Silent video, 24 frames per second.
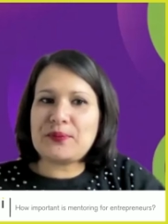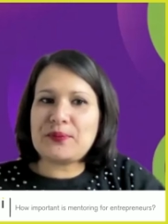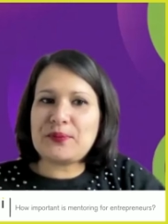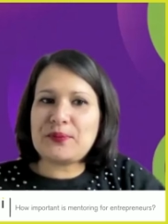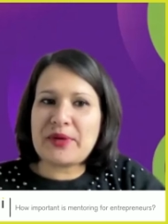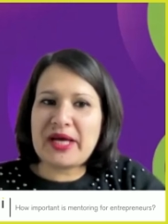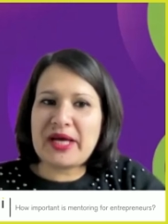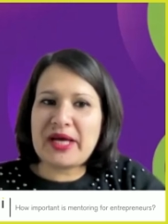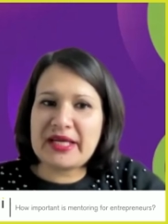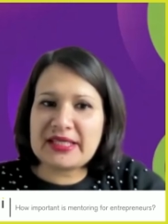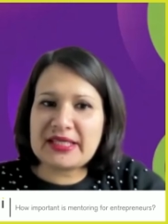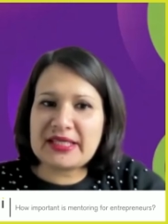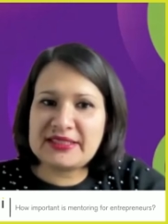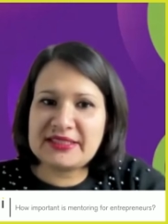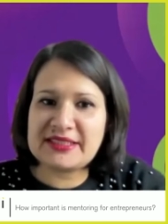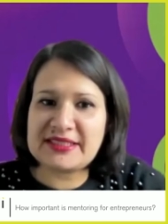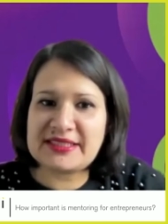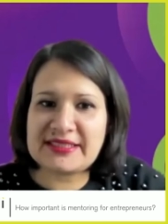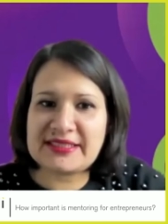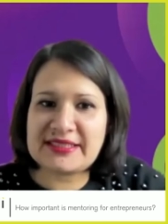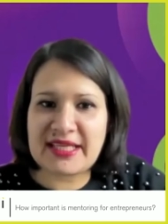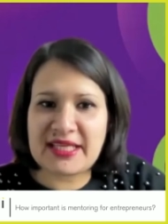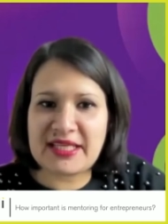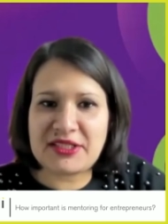Mike, I
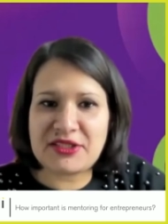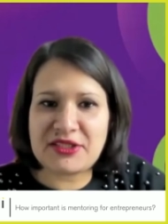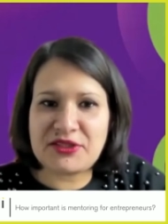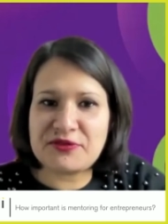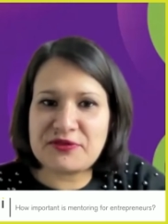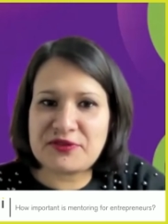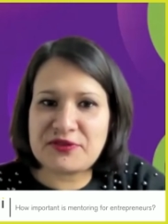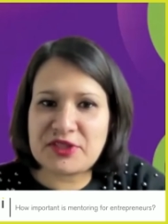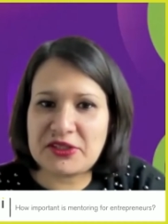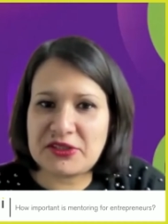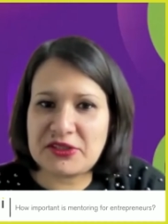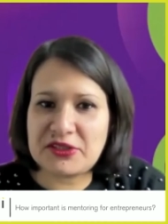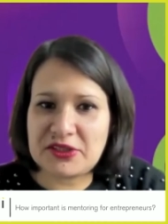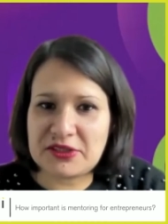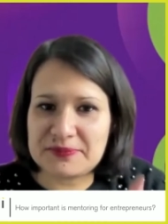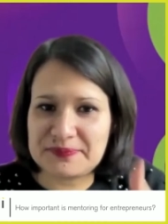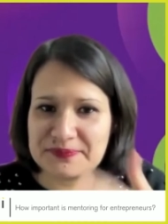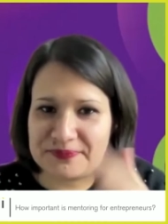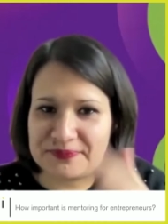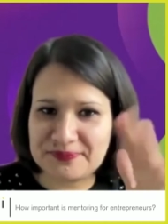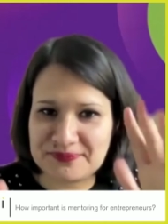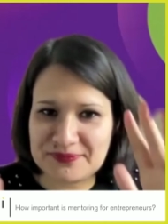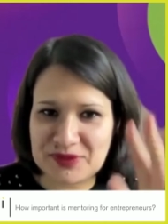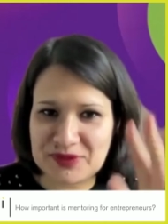understand you've done a
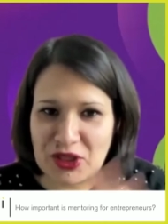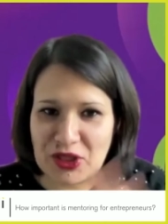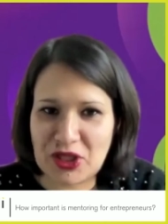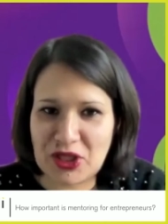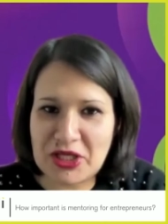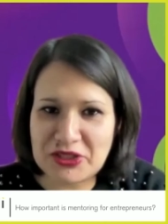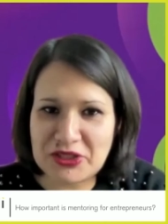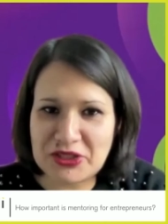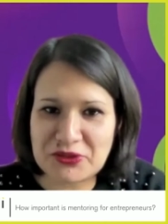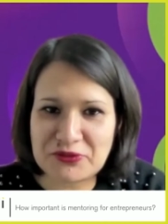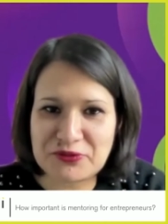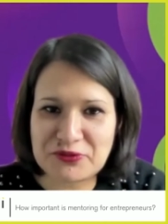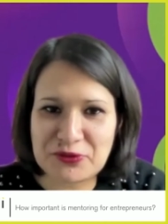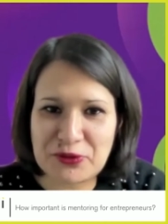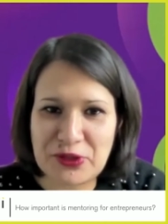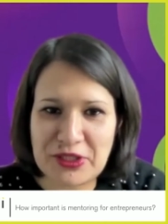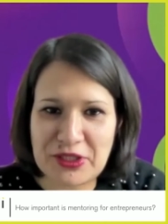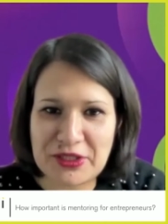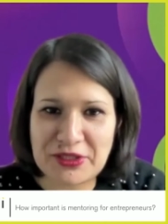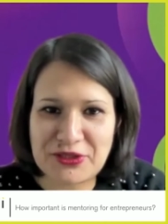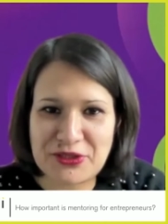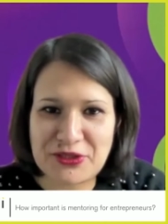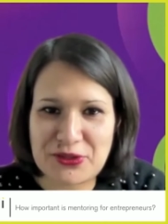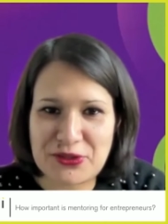lot of
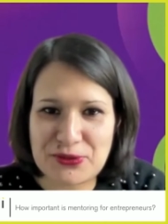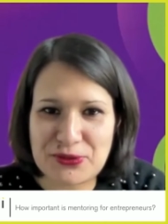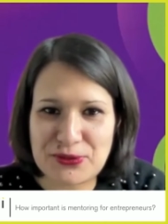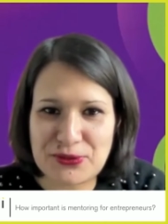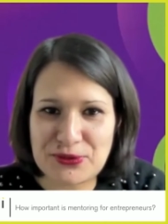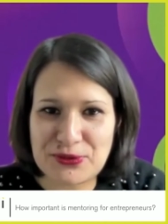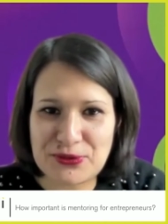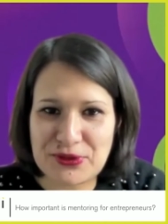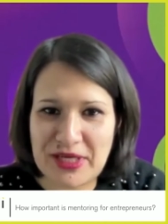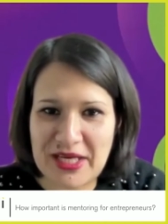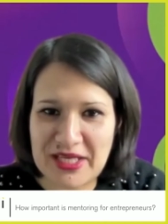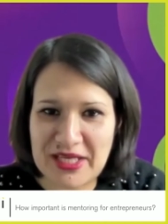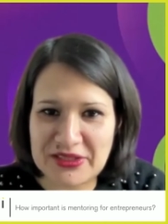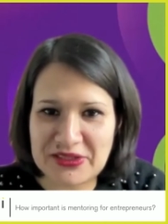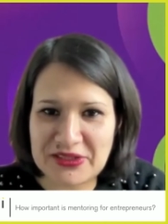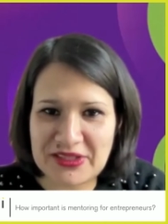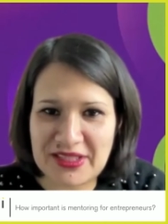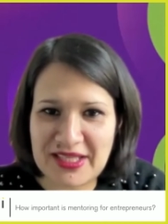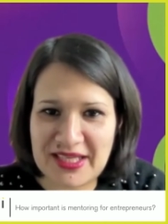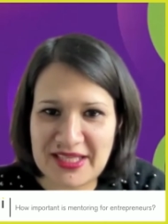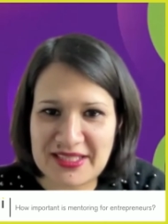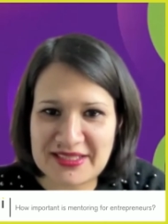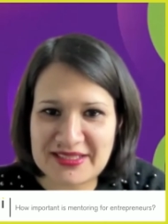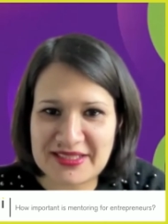work to
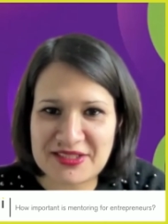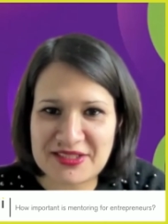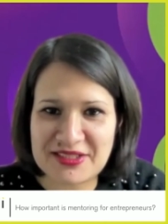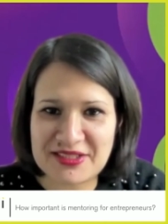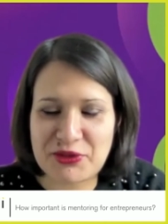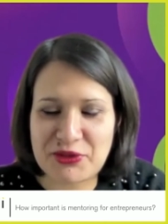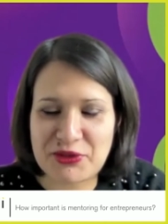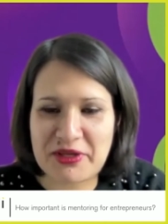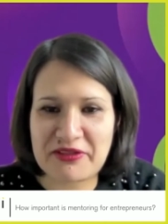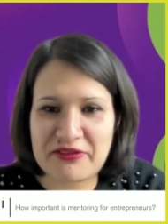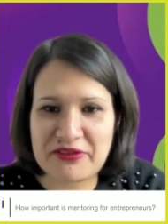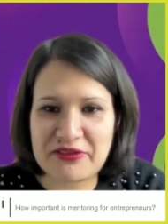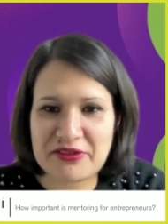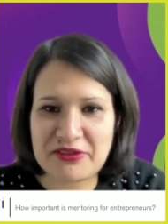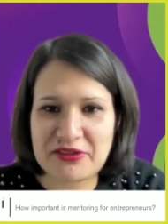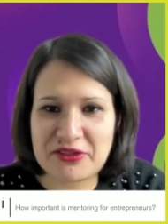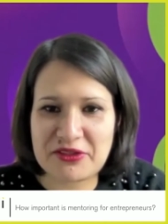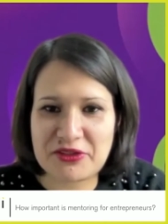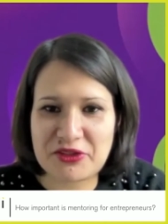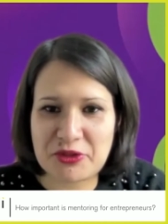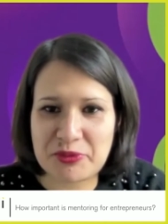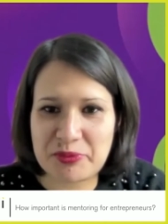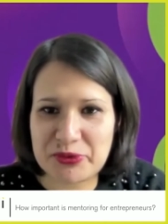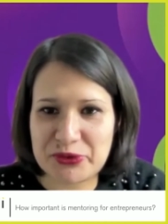analyze and strengthen
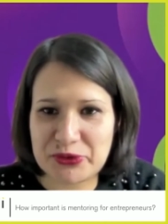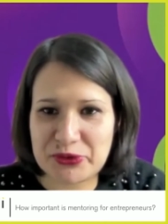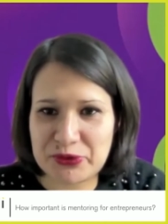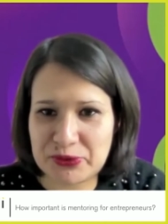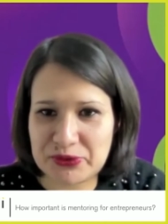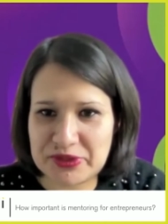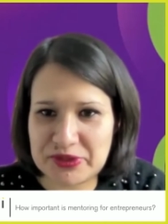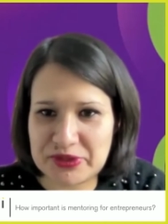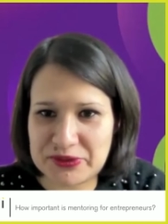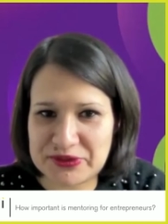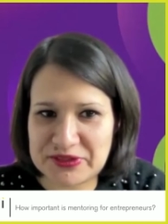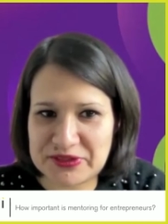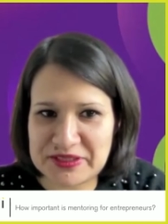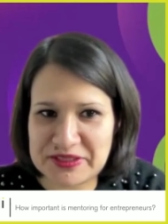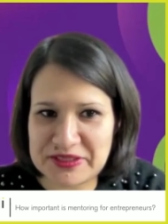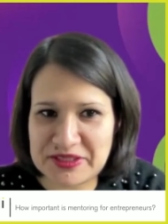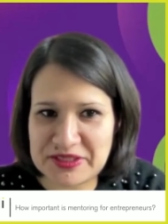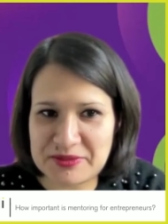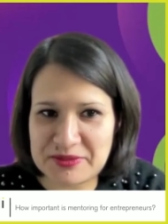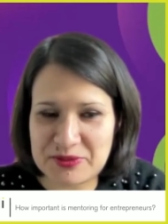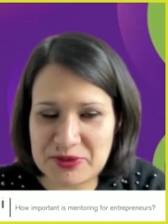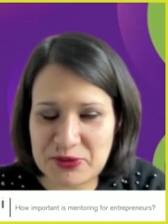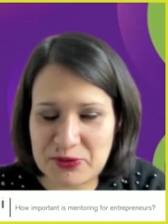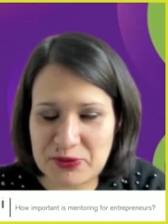entrepreneurial
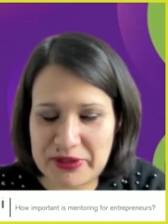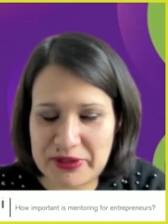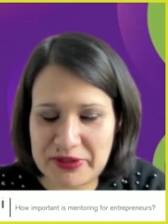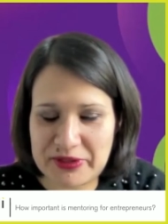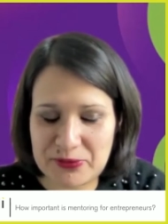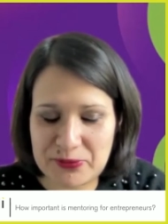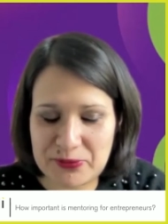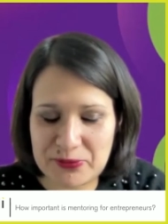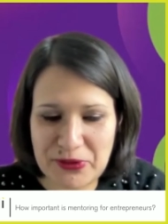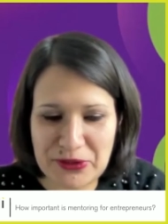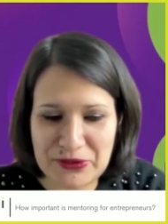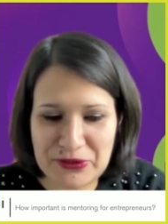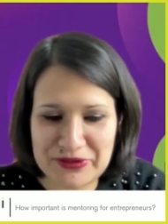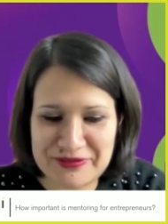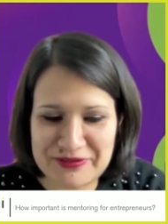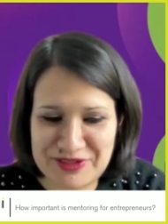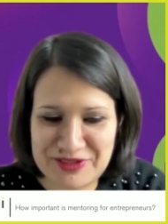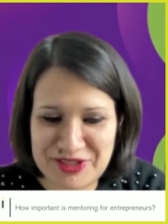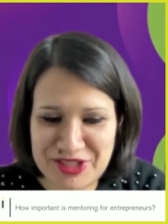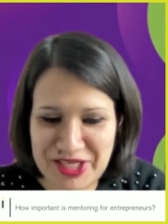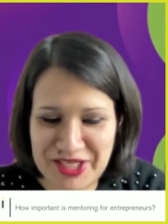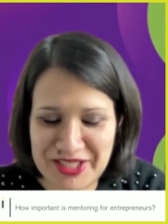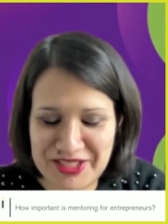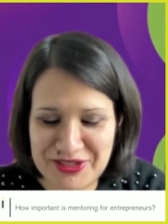ecosystem around the world. I've
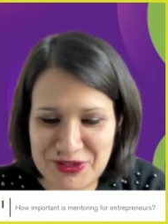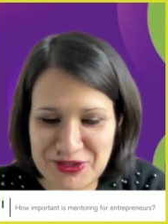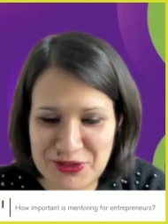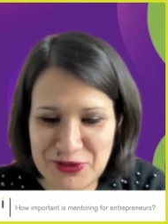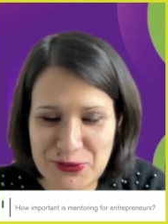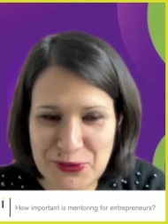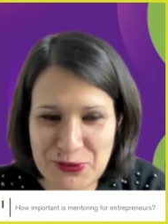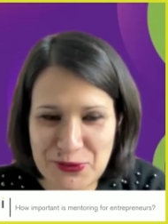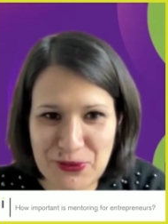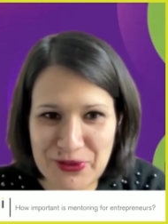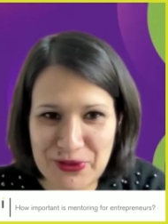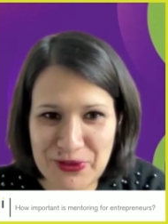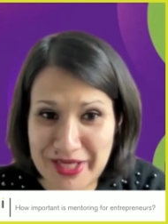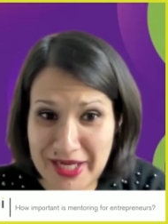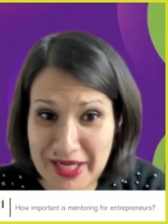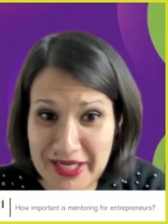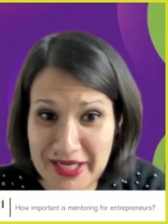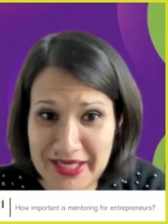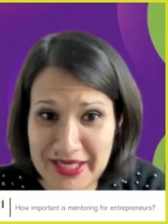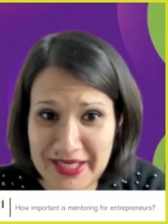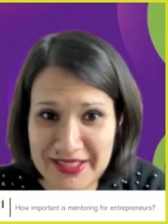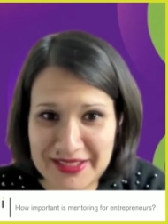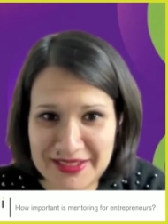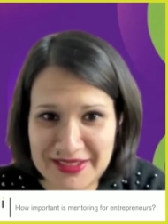checked your
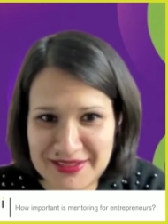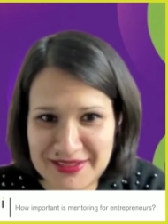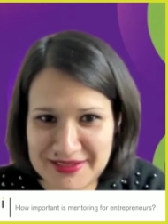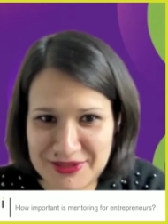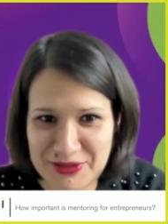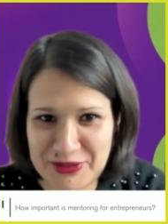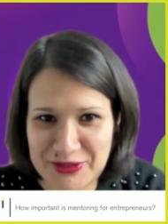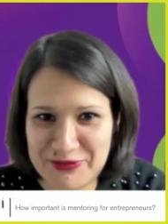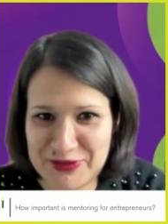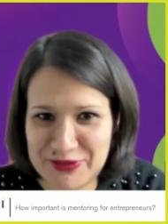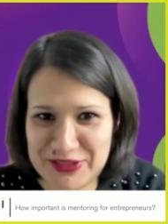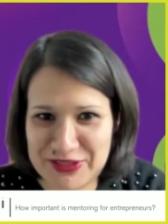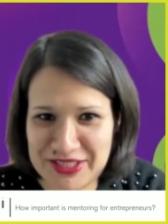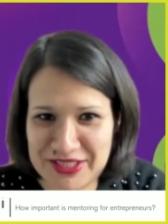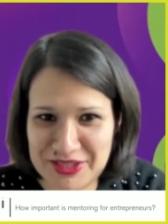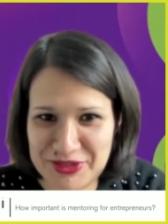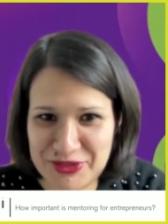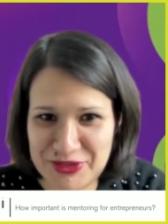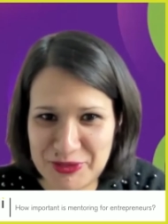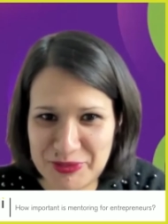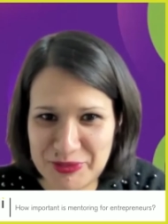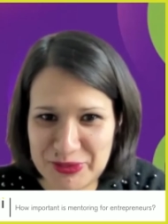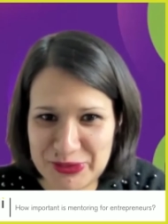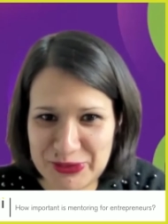guide, Strengthening
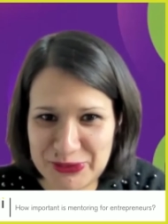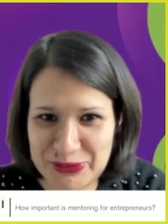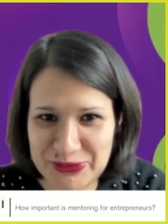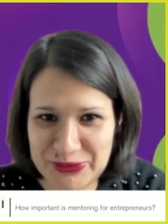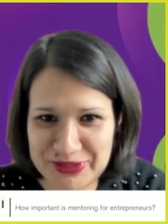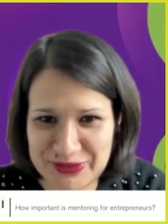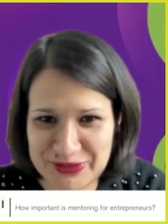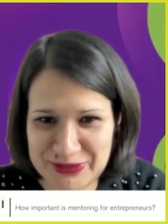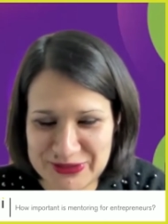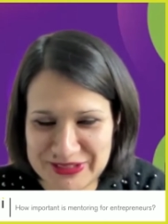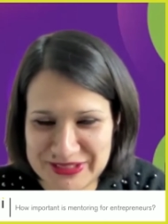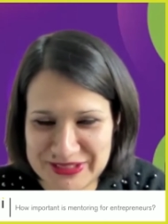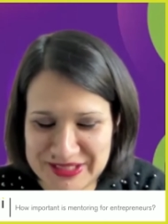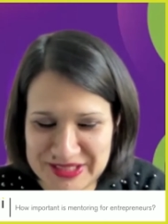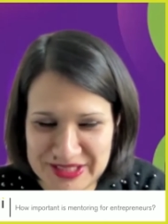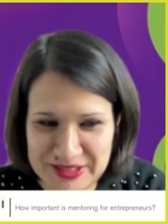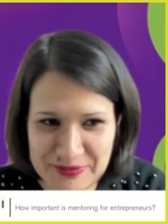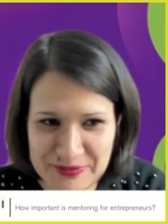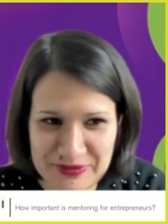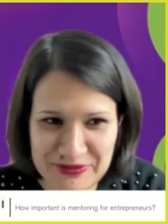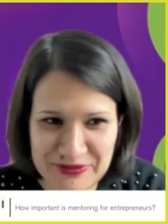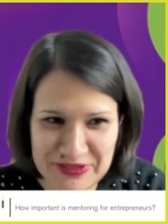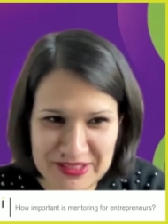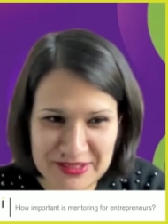Entrepreneurial Ecosystem.
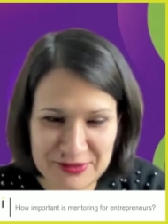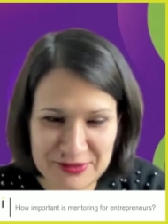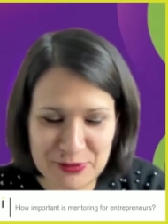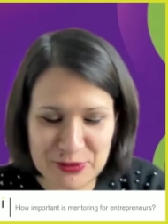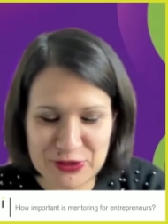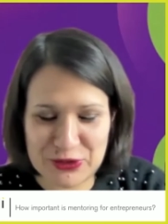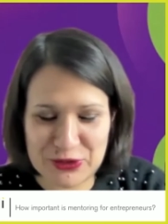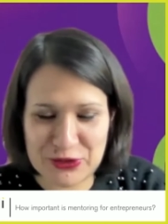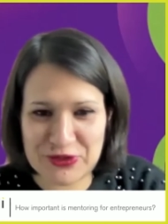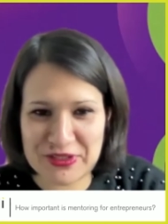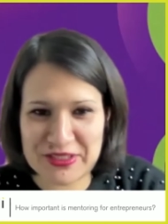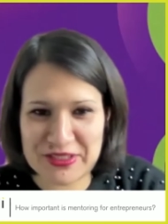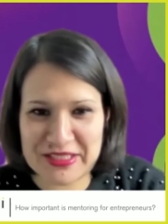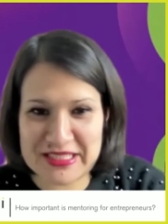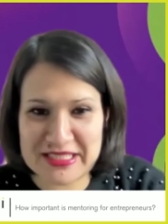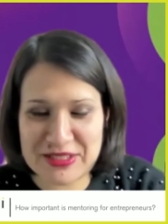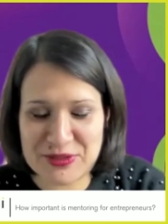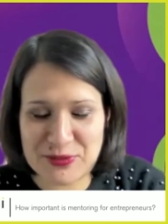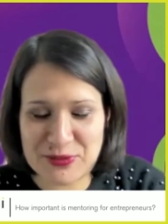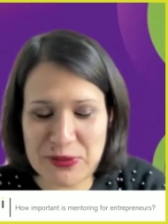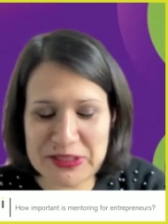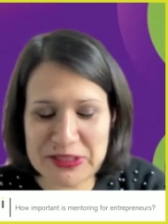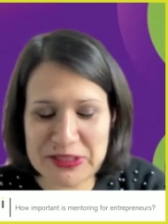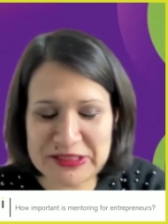I think it was the GIZ
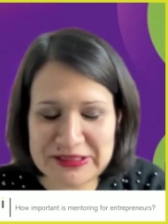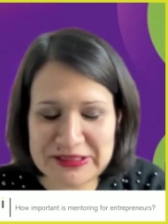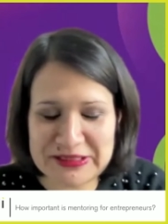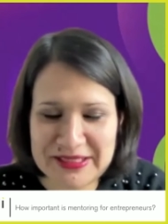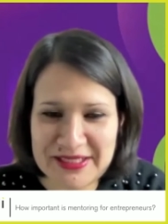one,